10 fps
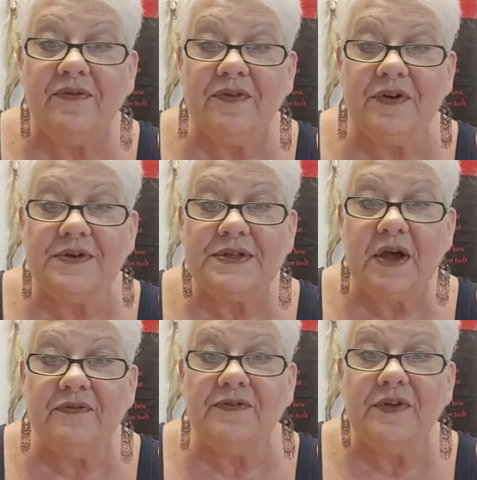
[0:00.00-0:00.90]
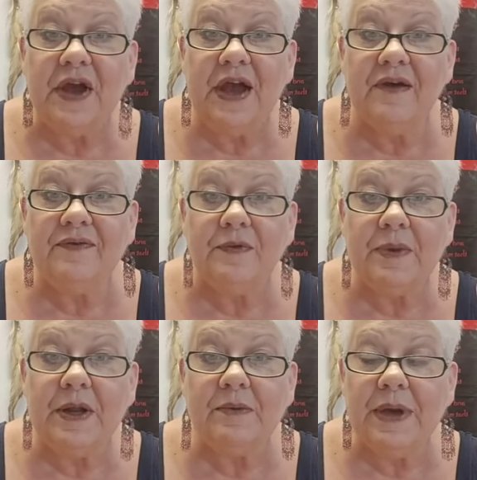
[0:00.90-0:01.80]
for yourself if you have your
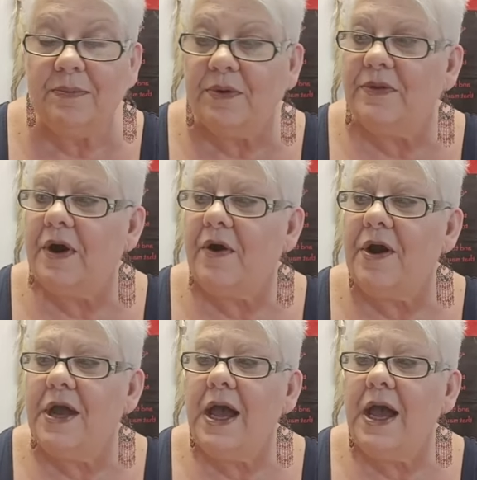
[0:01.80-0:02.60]
pen and paper there.